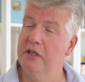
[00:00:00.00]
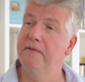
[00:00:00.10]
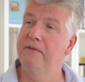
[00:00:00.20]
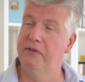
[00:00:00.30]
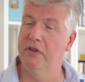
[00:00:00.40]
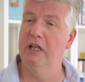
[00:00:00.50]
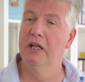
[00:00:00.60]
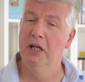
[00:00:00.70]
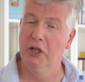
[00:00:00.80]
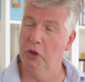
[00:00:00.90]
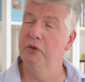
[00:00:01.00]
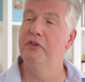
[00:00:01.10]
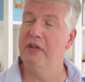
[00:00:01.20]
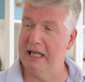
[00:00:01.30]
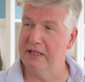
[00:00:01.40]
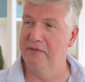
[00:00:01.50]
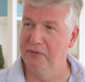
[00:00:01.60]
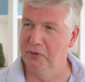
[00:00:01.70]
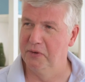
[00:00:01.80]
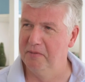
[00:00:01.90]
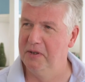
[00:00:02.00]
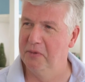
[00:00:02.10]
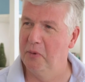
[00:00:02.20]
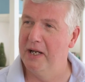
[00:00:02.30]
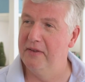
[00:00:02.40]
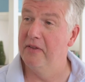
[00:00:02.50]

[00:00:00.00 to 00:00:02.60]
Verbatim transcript: shifts the context for them in the way